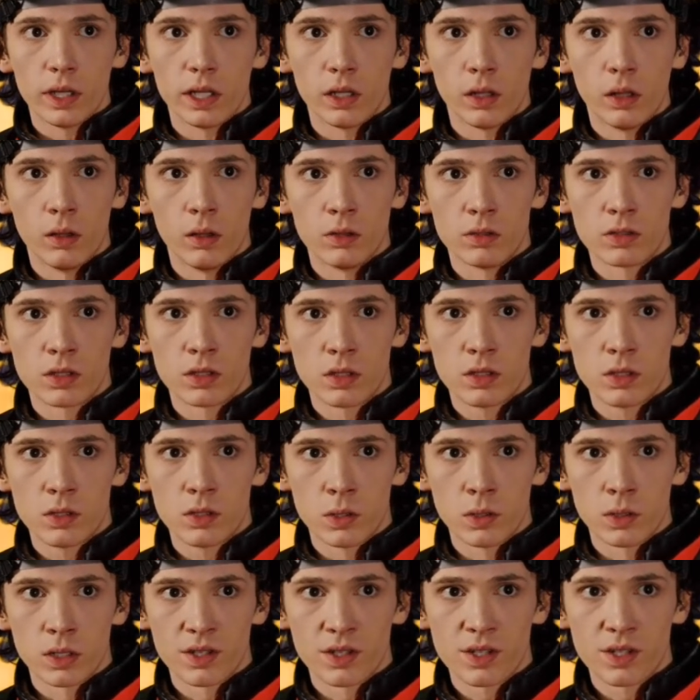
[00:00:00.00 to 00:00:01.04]
We close
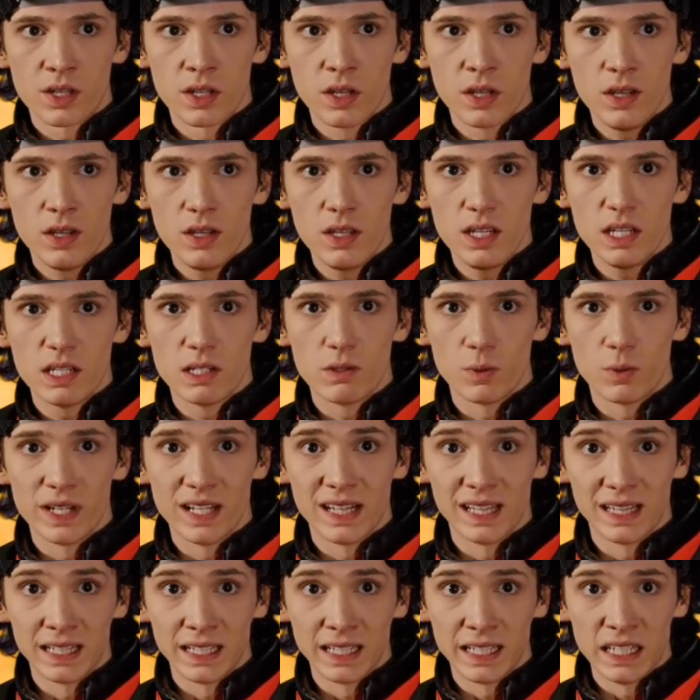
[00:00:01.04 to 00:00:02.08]
the doors.
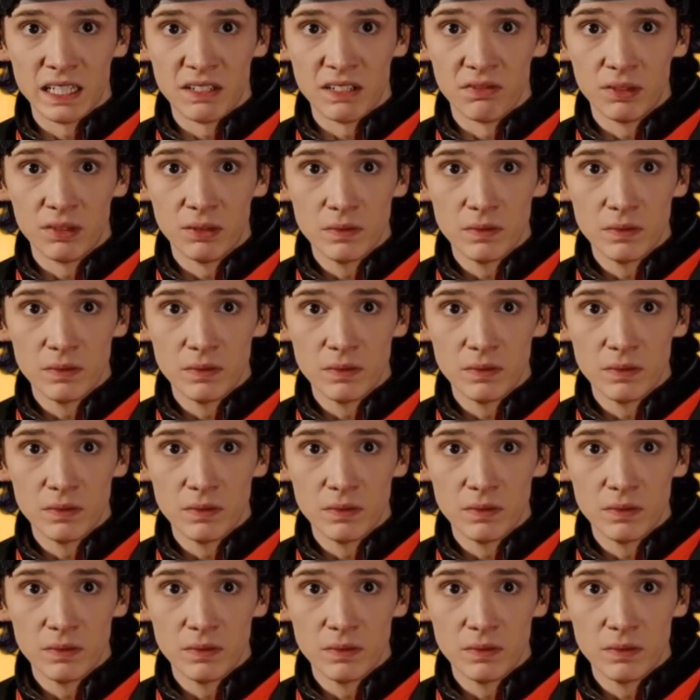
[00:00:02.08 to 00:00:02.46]
We leave.